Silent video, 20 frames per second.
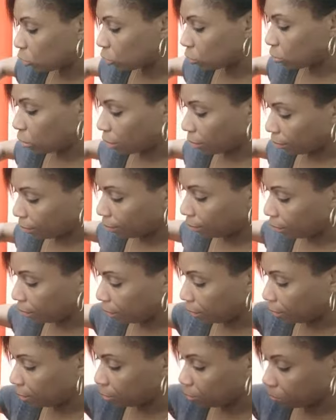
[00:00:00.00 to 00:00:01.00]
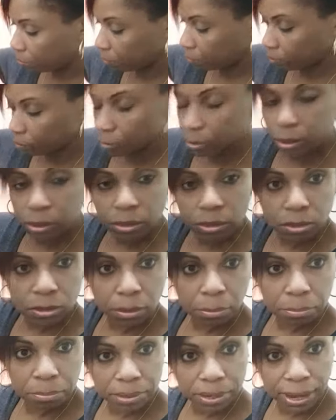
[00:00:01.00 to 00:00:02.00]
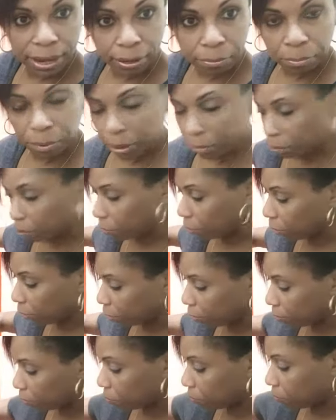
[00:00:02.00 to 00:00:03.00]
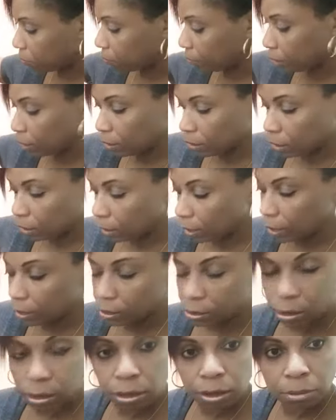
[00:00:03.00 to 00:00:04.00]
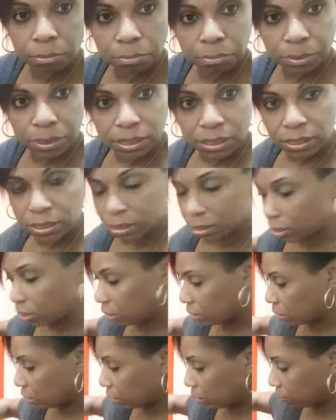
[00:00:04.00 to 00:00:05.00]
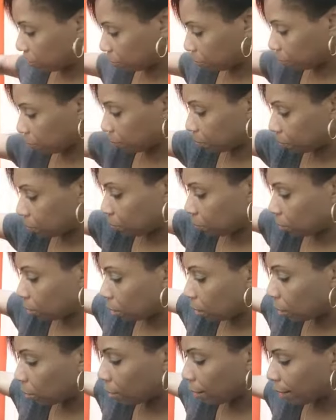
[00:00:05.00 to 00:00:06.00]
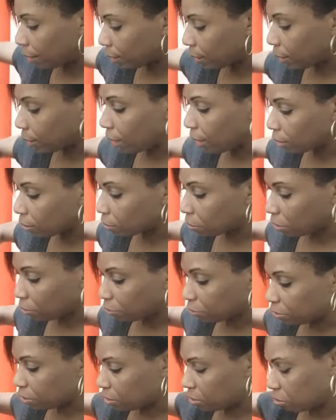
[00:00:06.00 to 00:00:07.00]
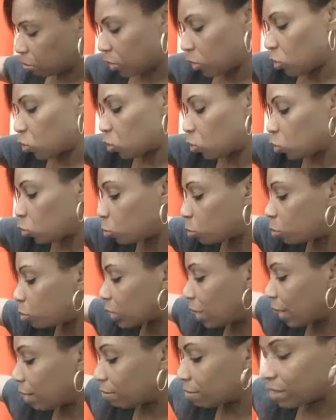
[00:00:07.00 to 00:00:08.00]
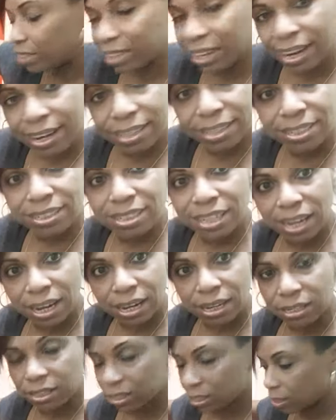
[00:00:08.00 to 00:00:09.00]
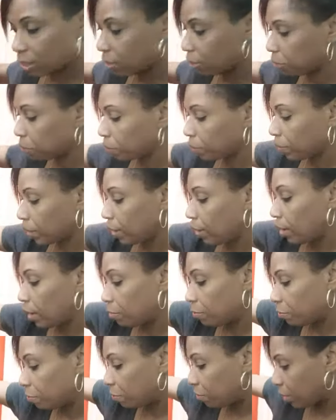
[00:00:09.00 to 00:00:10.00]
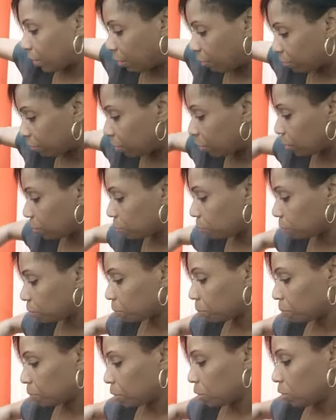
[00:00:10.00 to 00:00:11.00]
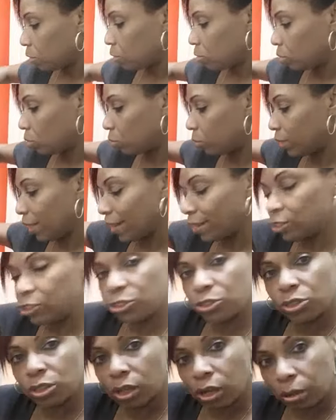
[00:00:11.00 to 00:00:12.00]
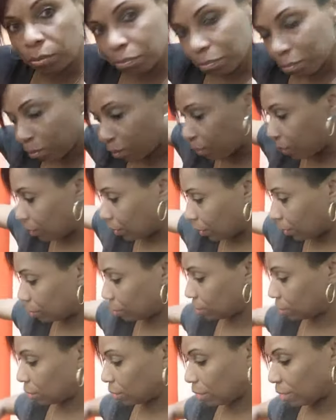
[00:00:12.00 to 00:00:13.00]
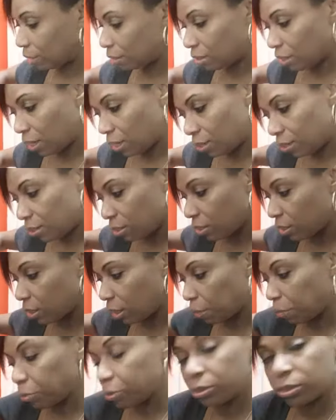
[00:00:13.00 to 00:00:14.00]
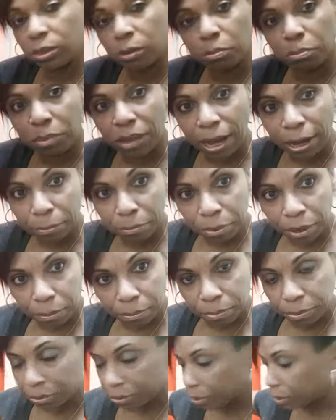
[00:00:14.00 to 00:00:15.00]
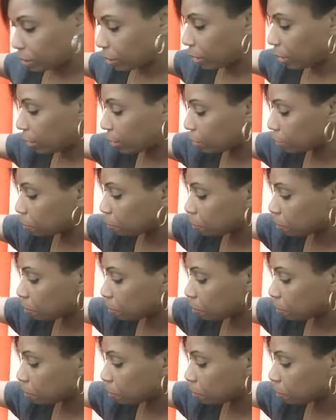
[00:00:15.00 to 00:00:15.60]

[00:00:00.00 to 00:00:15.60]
crock in there, some black pepper, and the complete seasoning. Alright, I like my soup to have a nice taste and flavor, so that just complete it. And I taste it, and I put some black pepper in there.